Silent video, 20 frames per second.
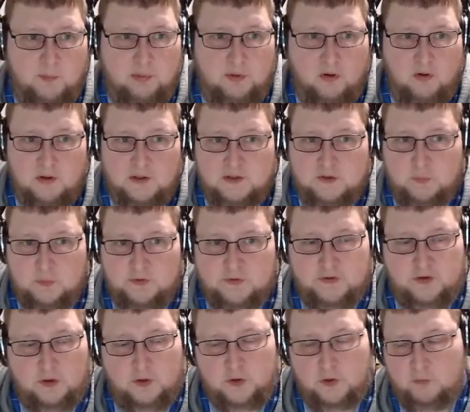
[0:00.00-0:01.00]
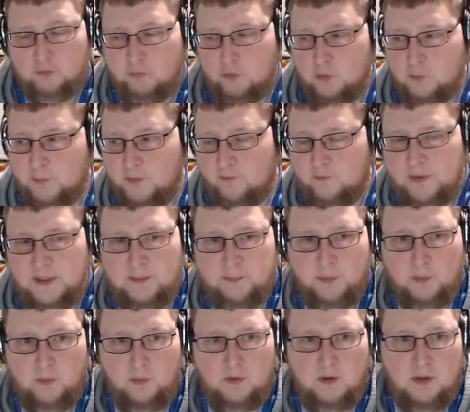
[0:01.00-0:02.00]
belonging to a certain group of
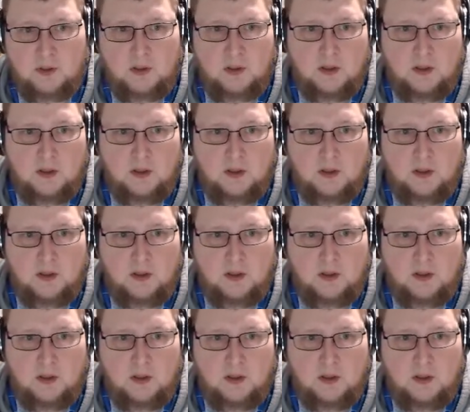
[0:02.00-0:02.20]
people,